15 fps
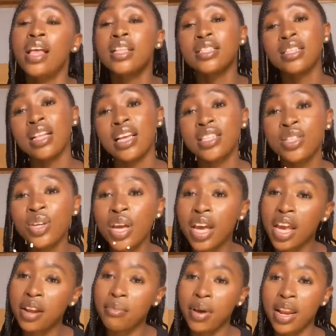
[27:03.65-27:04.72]
Till I see you
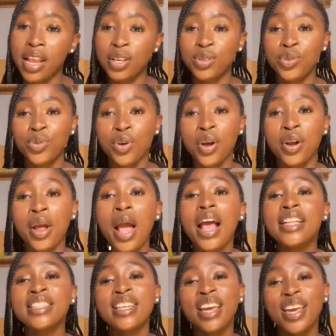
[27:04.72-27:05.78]
again in my next one,
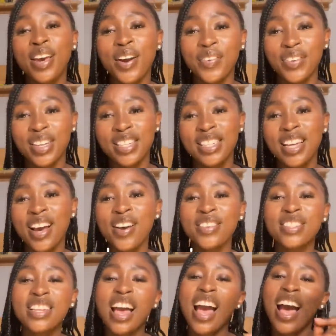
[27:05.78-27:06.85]
take care of
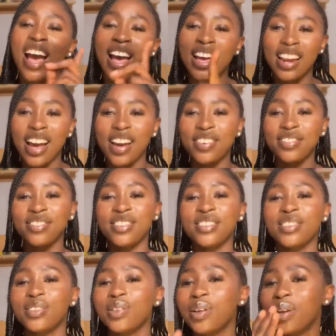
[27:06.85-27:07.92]
yourselves and have
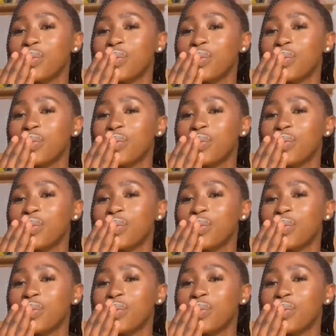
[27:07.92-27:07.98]
fun.